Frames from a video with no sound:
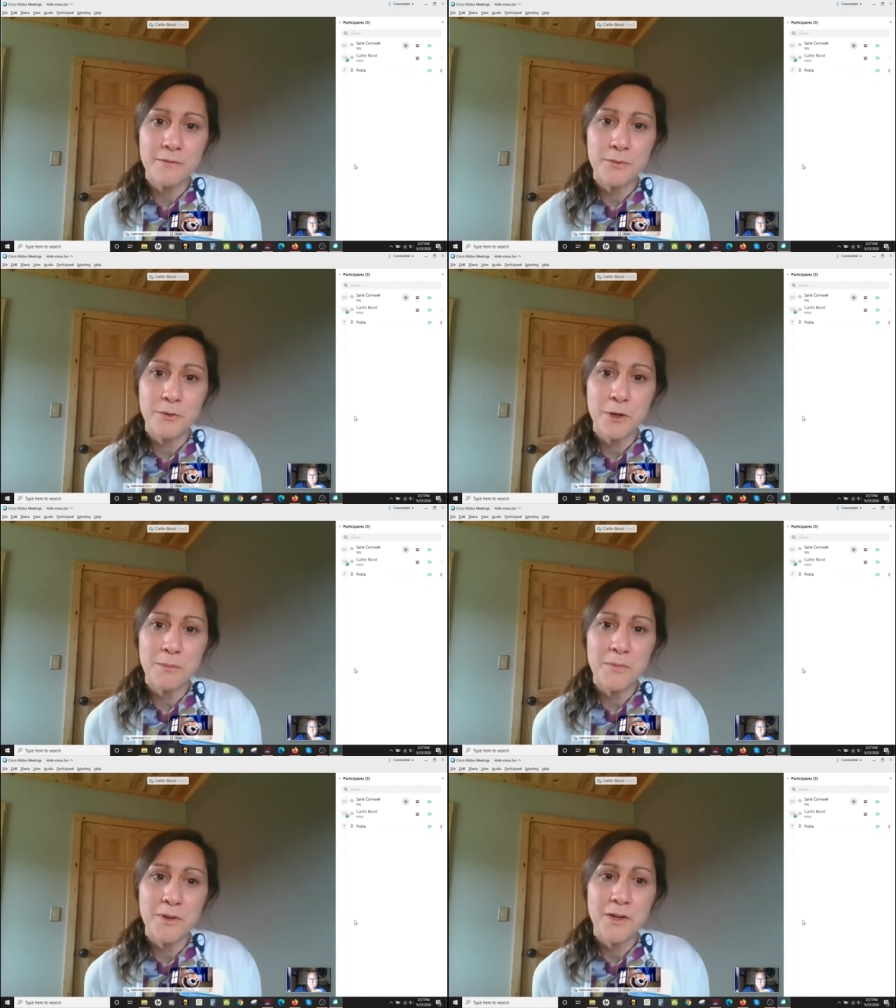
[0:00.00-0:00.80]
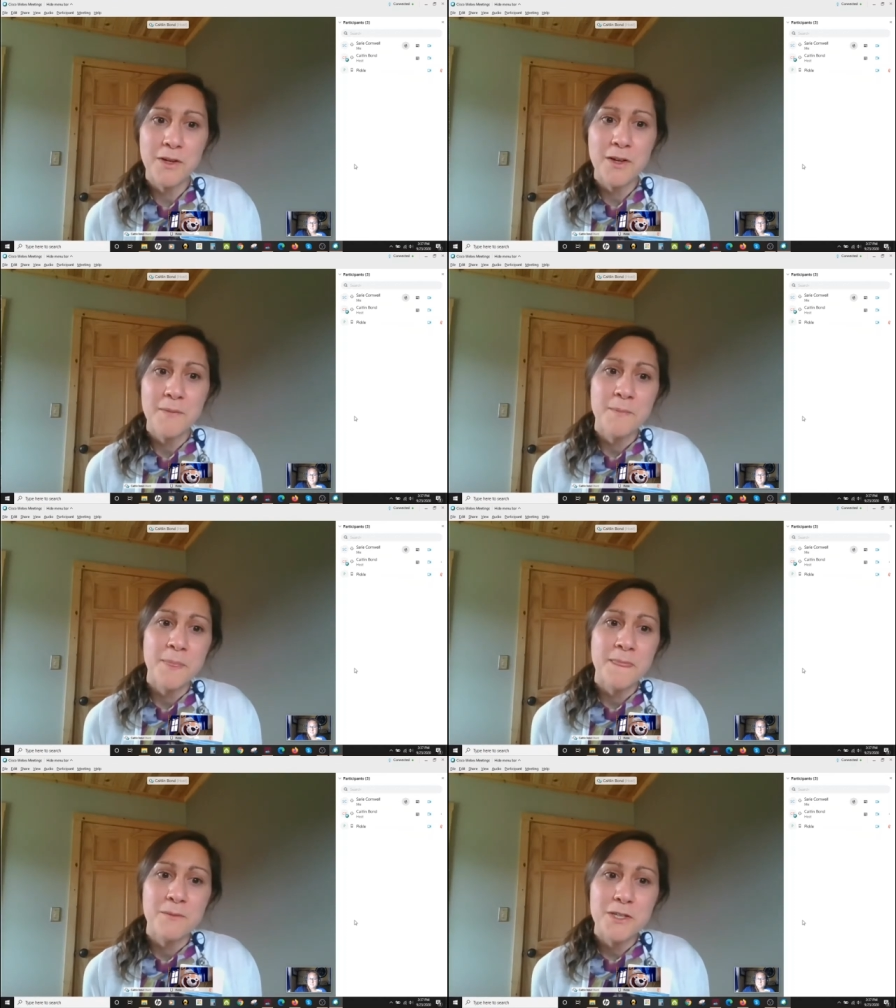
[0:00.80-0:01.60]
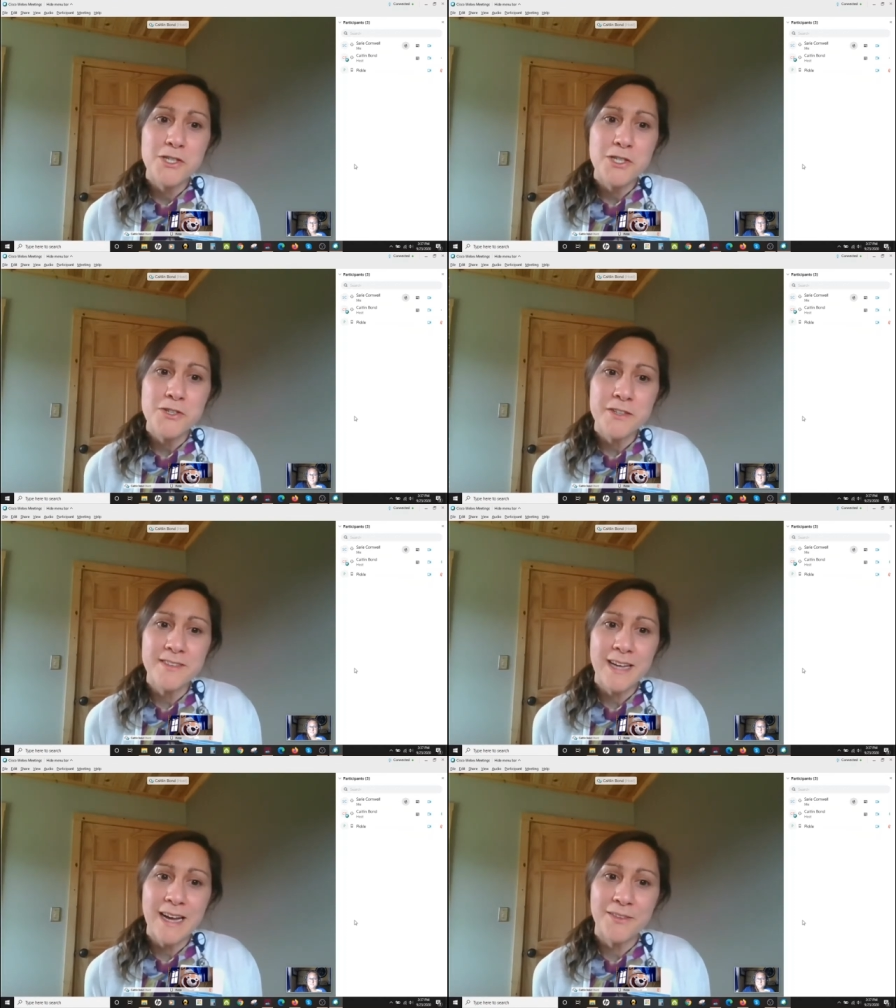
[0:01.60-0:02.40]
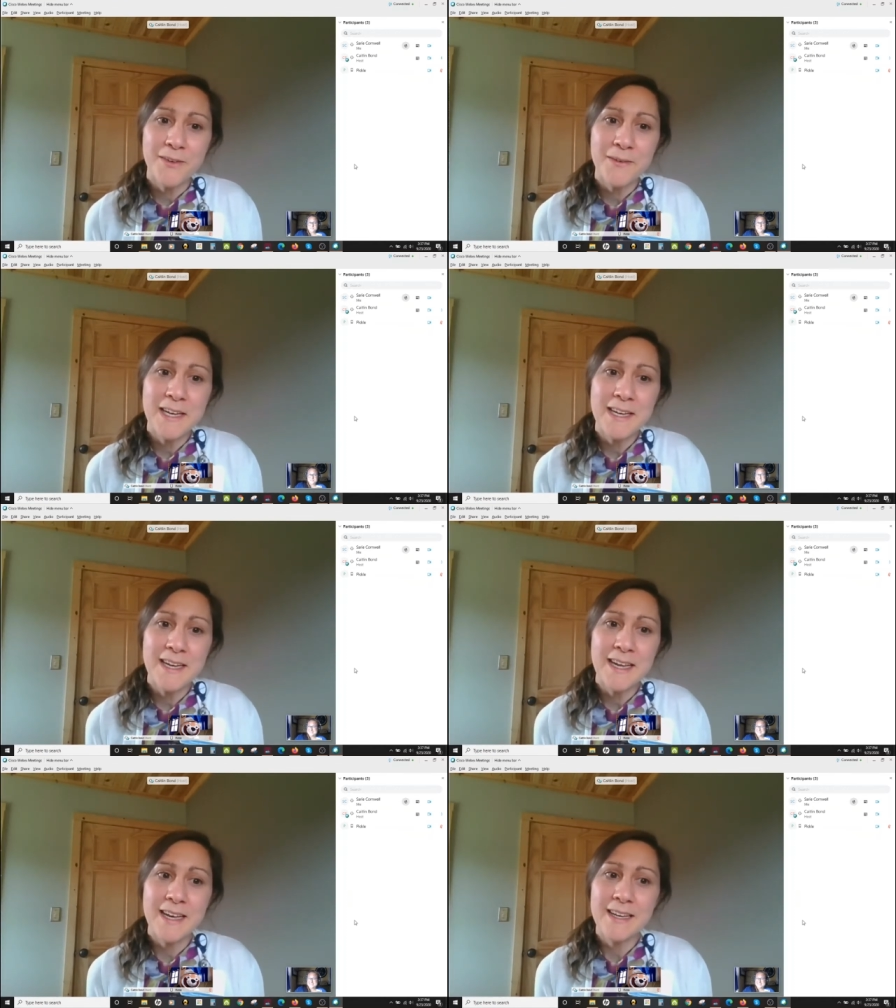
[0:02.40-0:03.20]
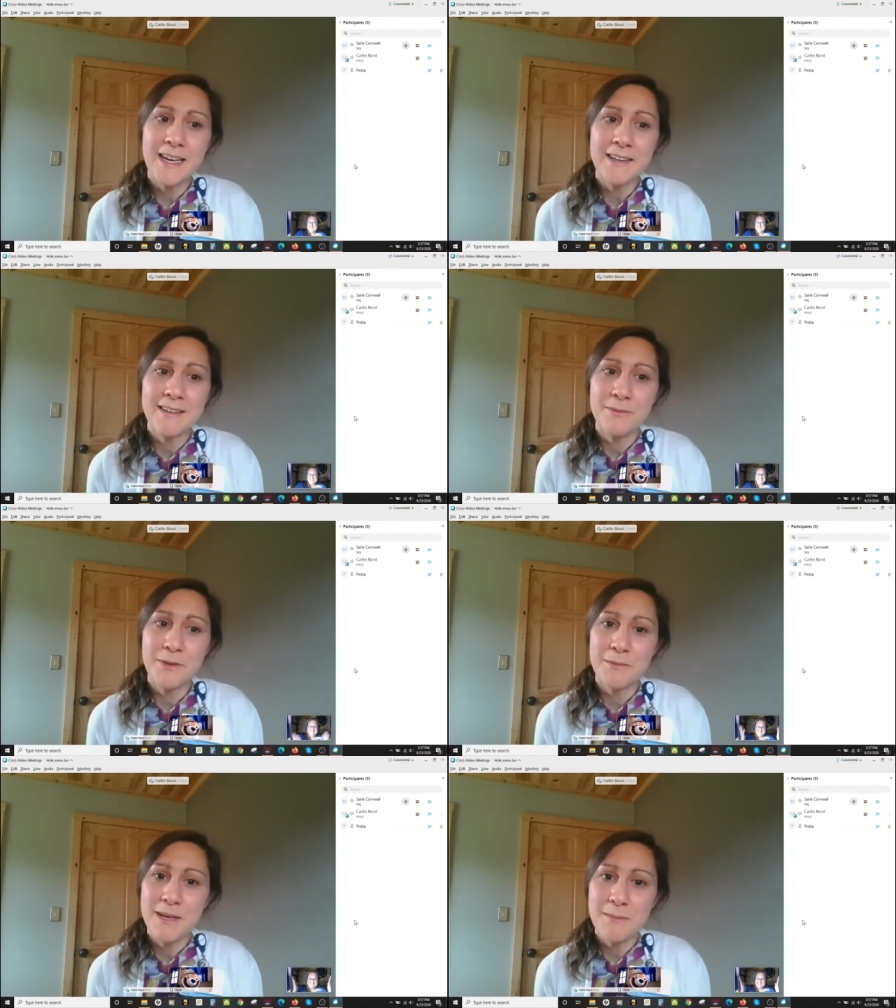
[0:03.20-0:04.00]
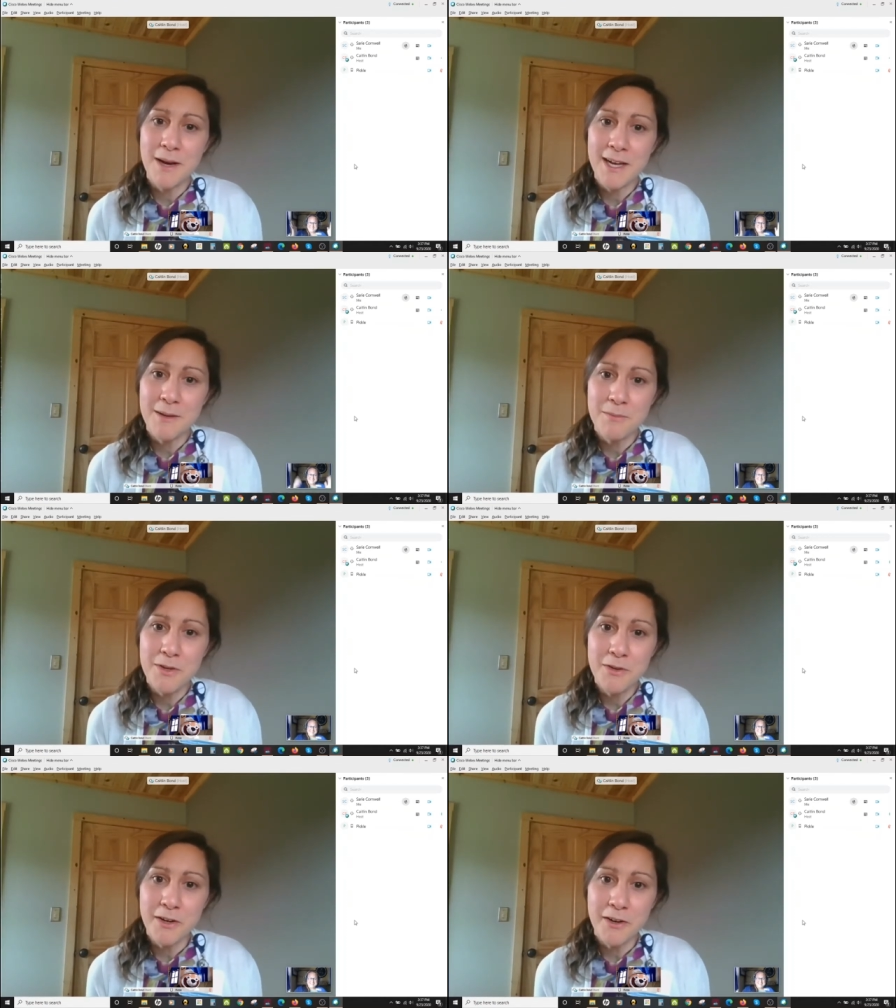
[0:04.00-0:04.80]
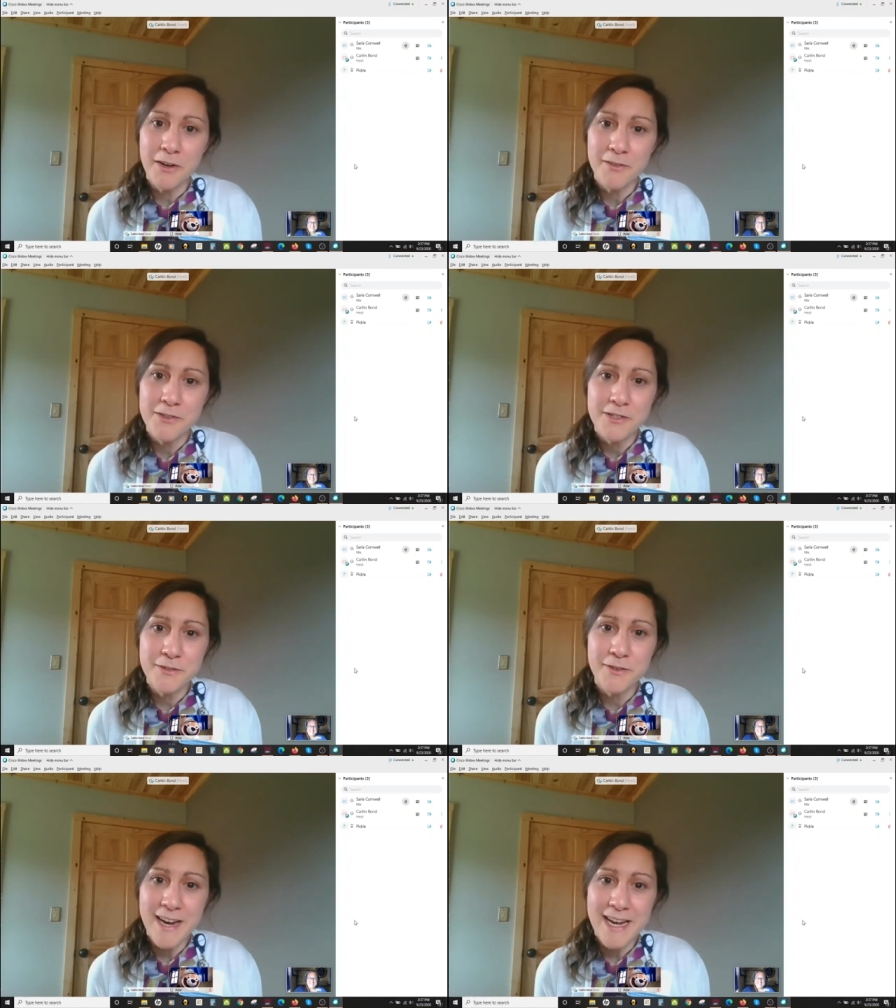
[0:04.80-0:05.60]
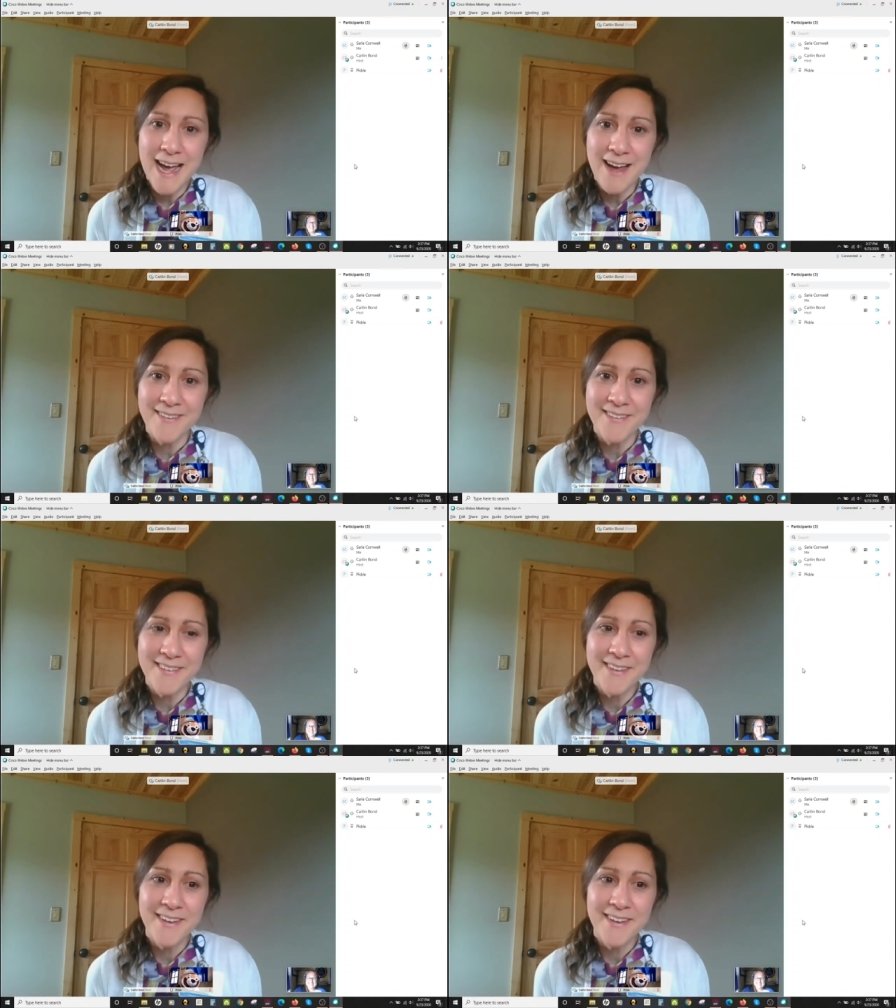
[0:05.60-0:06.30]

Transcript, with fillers: platform, which you just downloaded and connected with me by computer just right now.